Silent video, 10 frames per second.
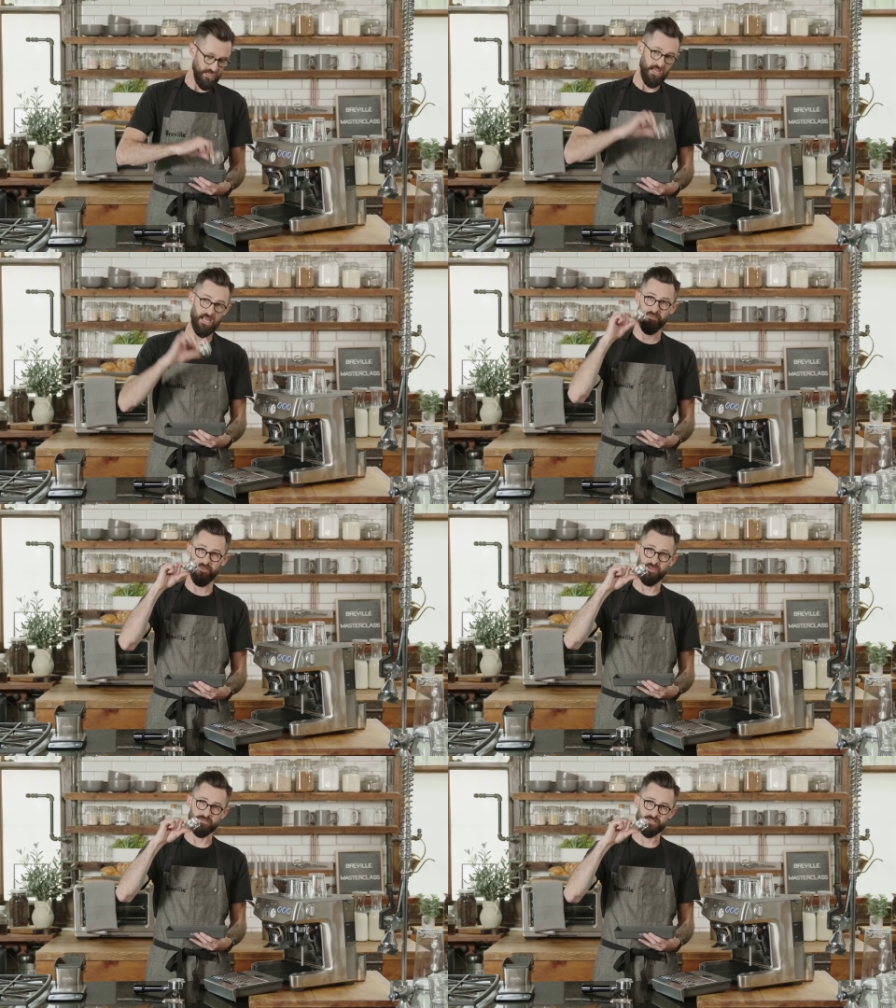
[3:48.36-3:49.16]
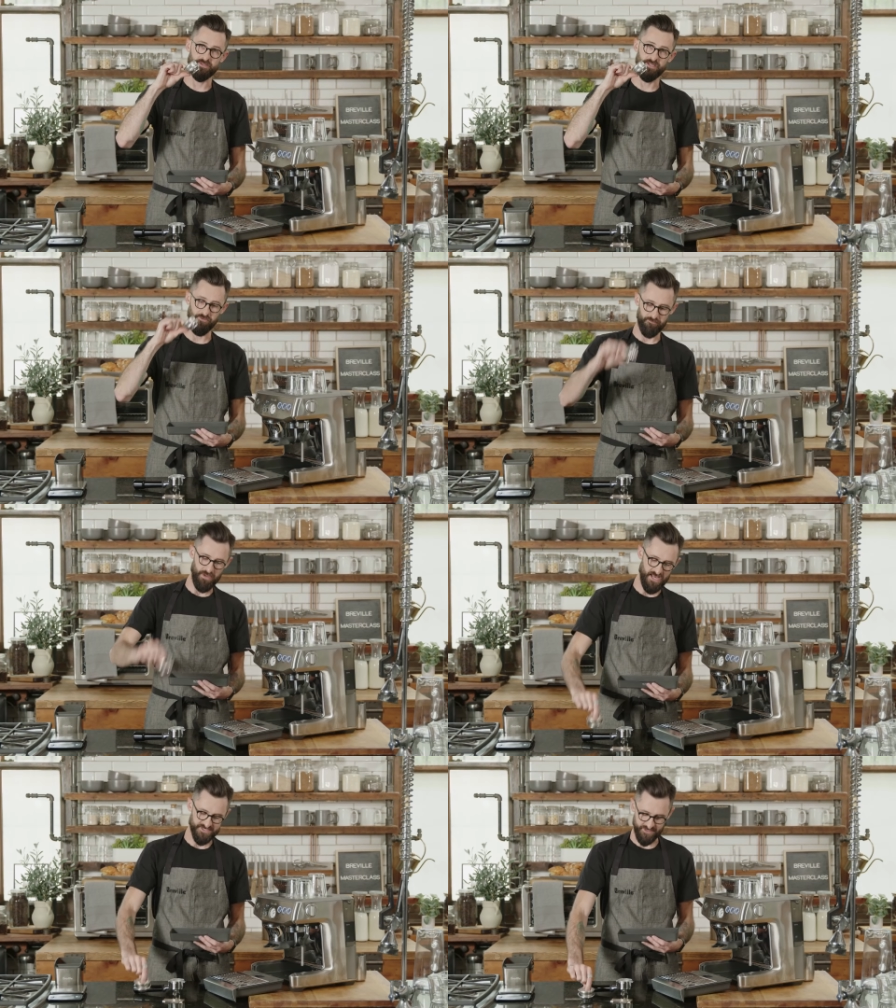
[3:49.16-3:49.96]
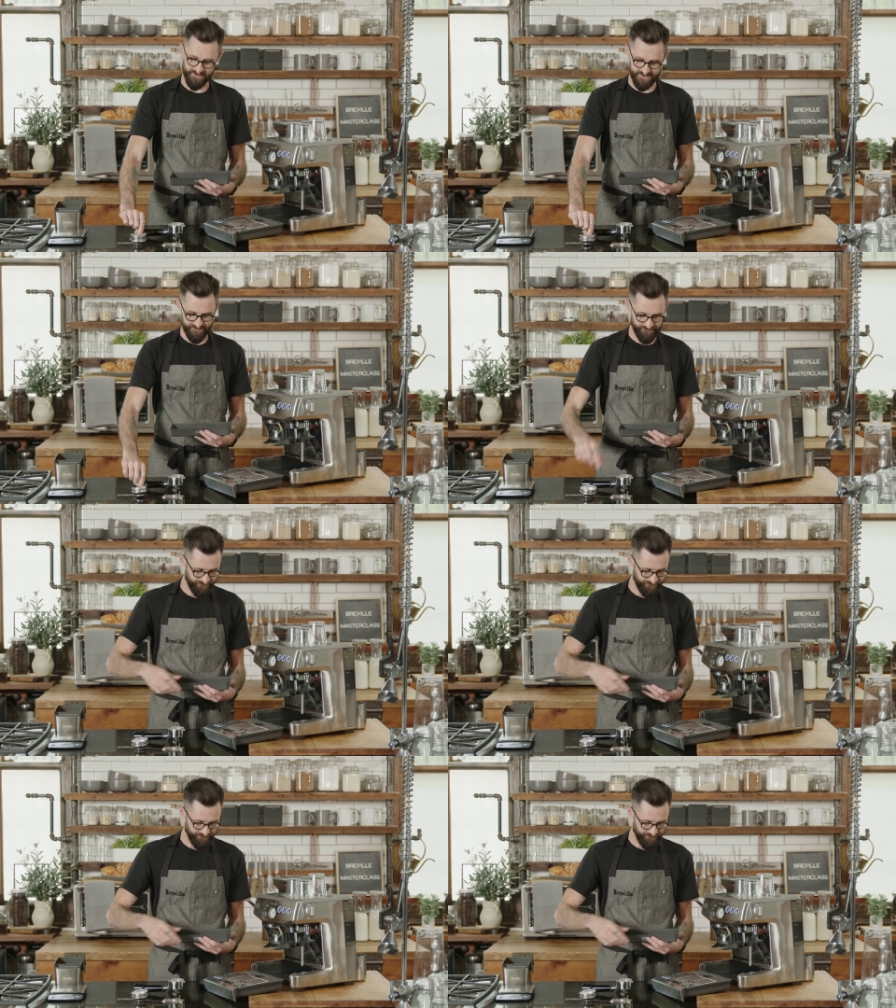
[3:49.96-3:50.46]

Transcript: on these, the different baskets.